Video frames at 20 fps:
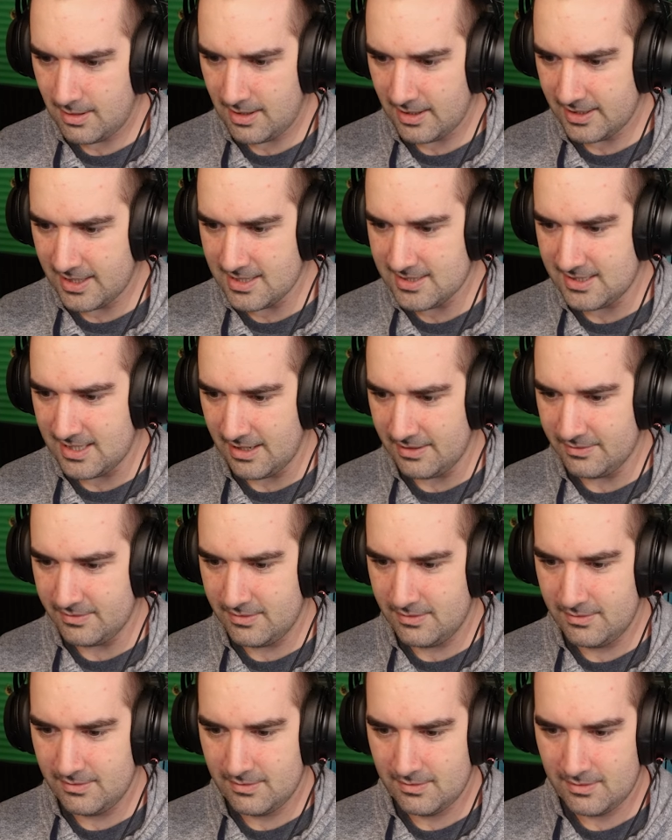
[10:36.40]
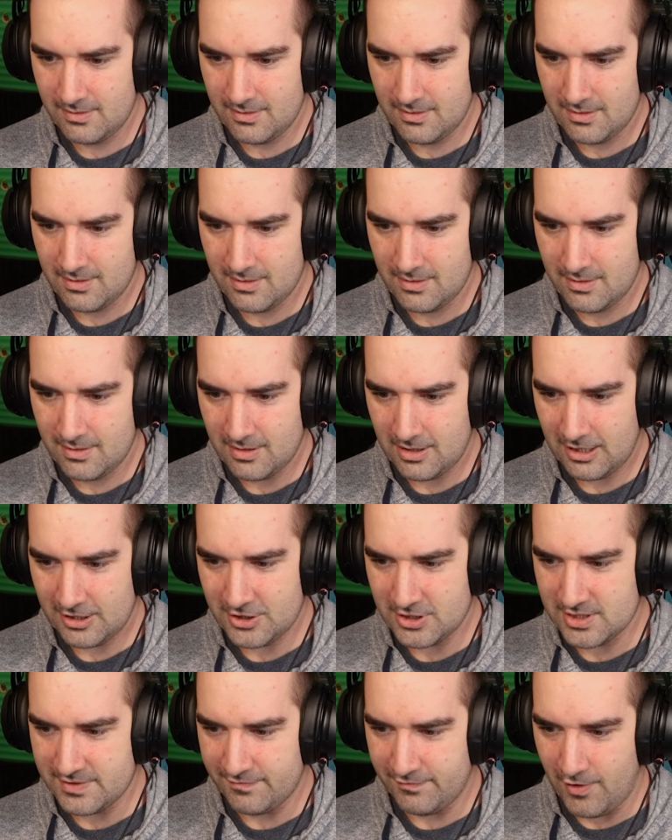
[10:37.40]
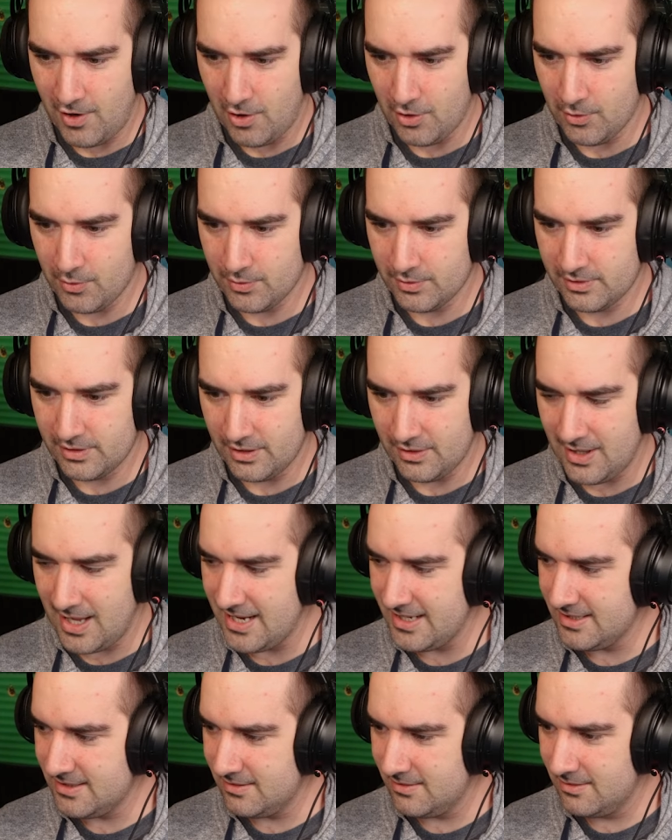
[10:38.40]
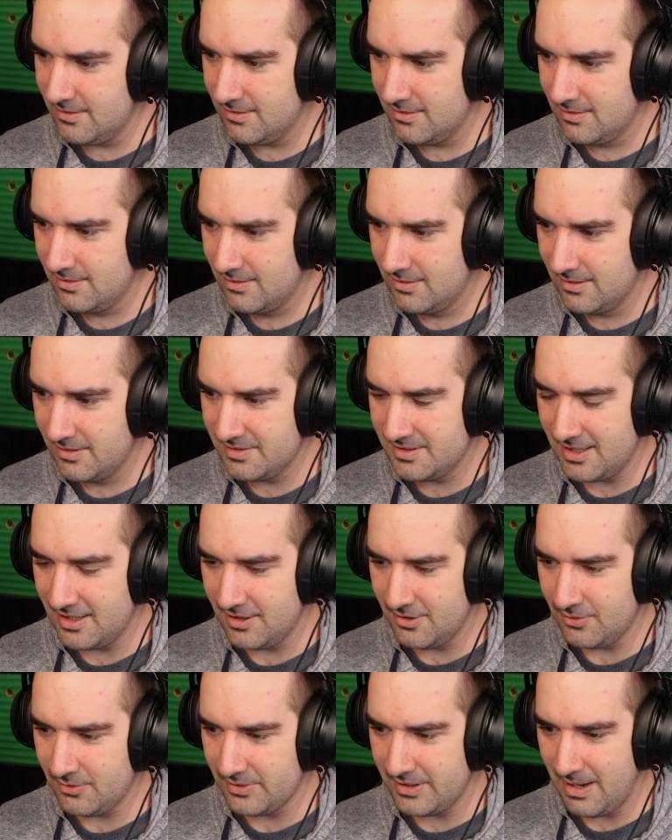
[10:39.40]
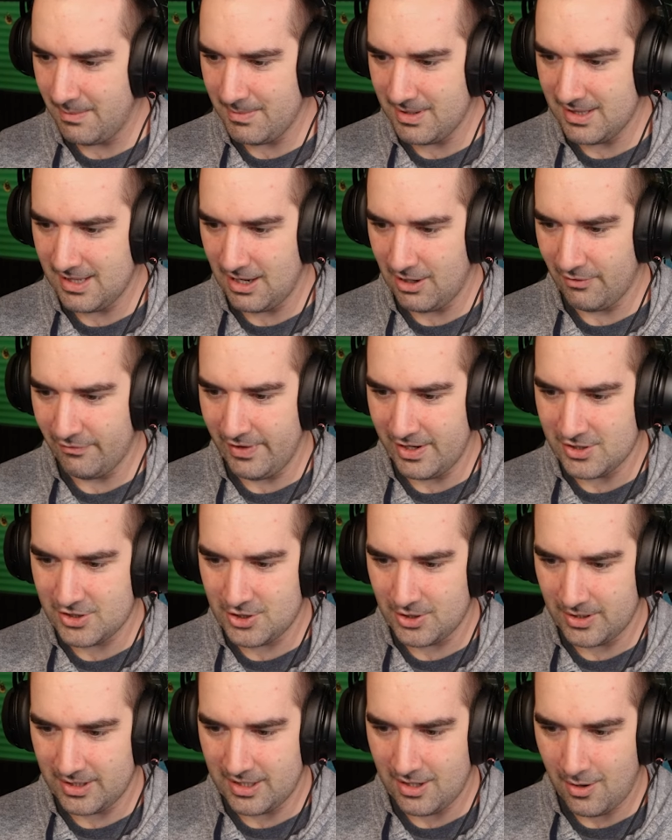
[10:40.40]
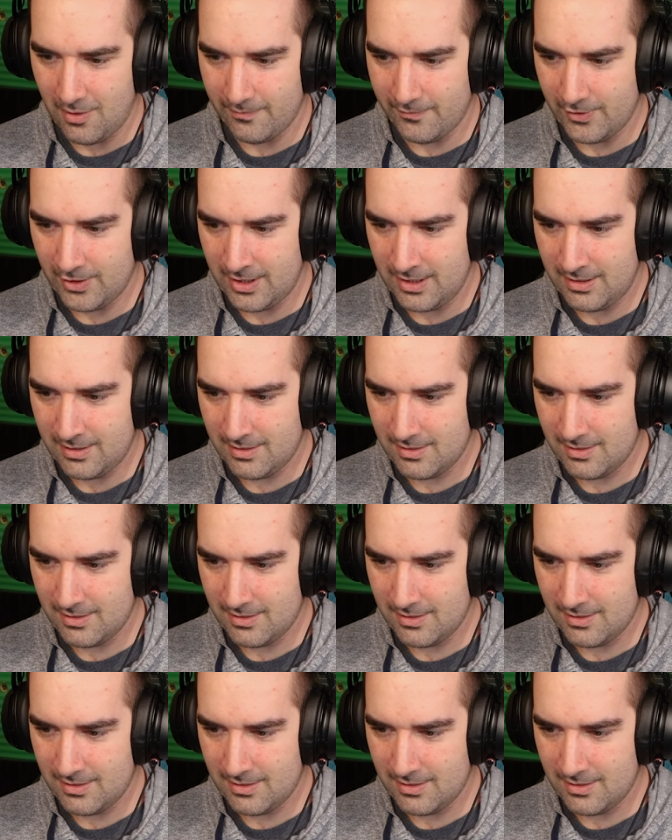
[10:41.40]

I guess I just follow the light, and then it'll get me there eventually, hopefully.